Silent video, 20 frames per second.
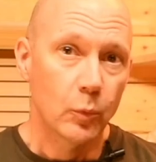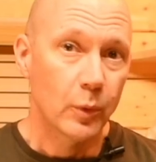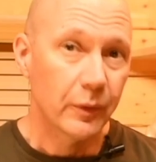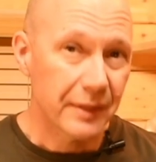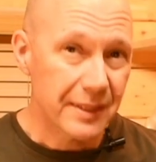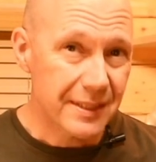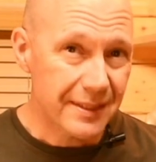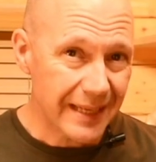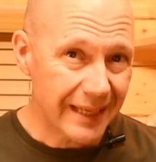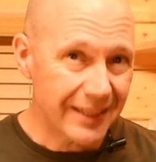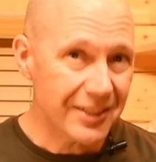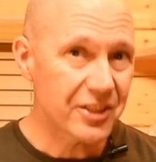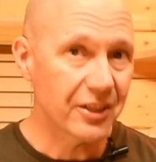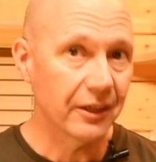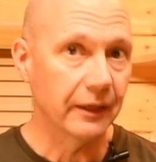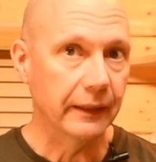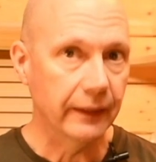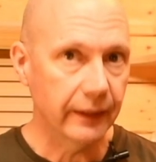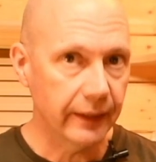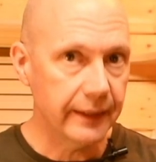We're
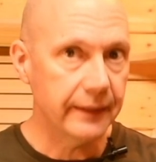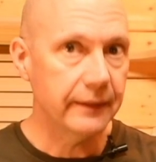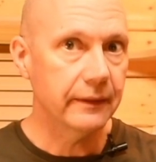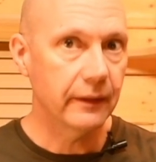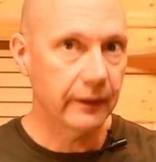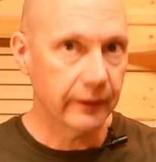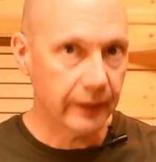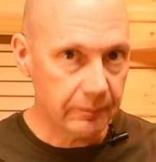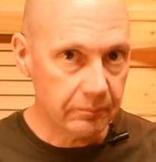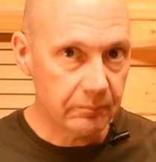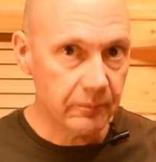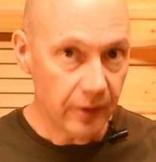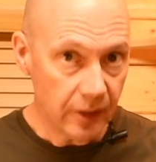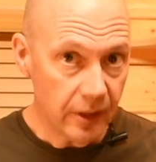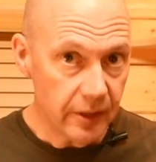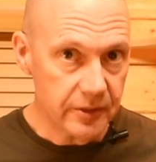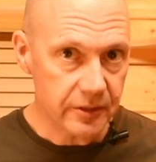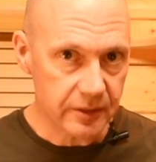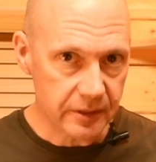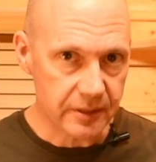essentially in an
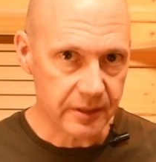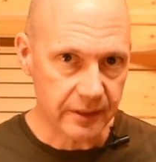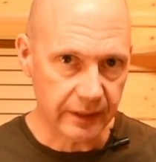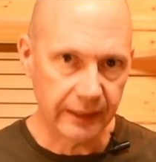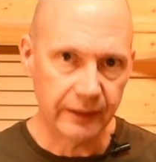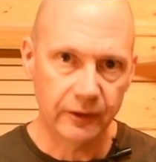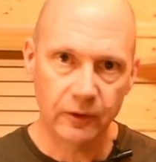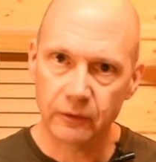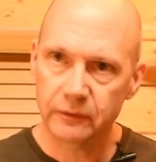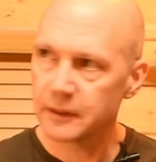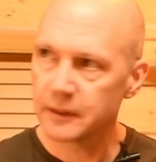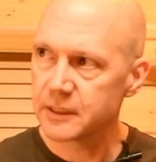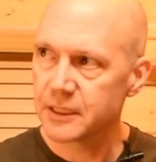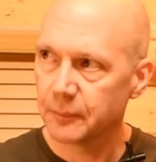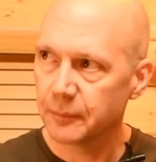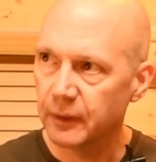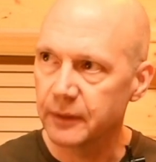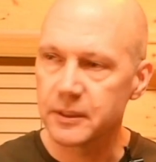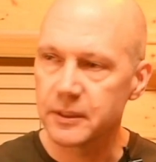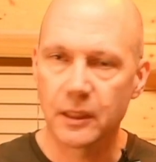emergency, not
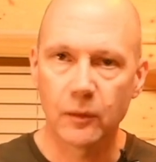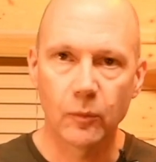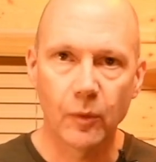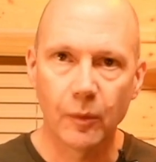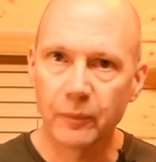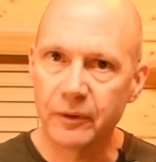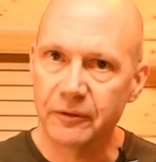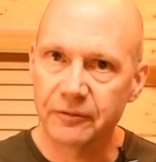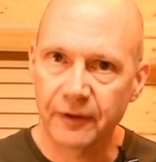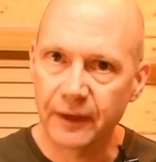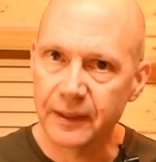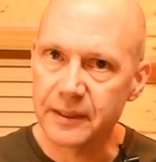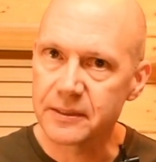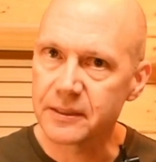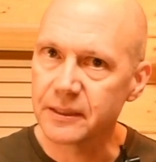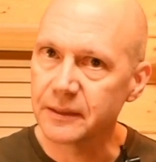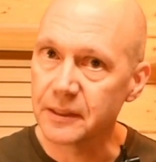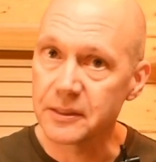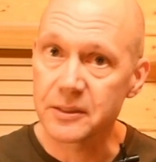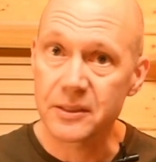dissimilar to the one we
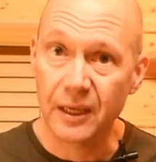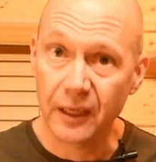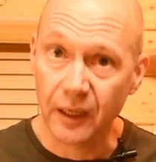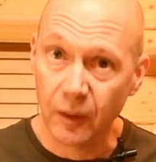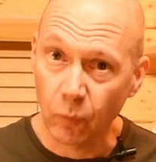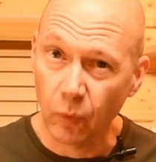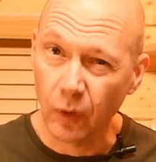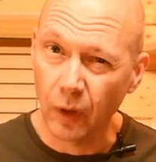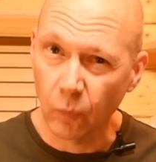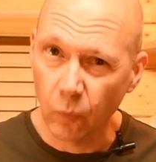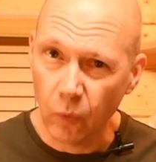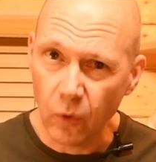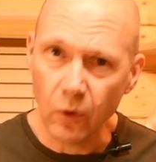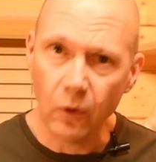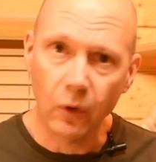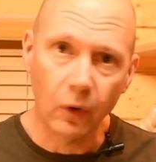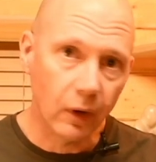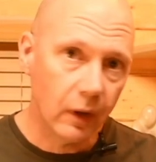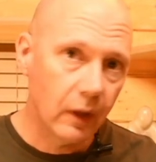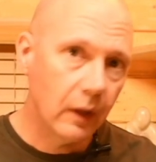faced in the Second World
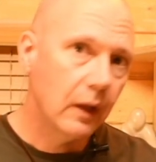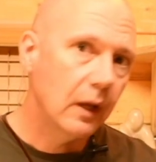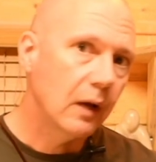War,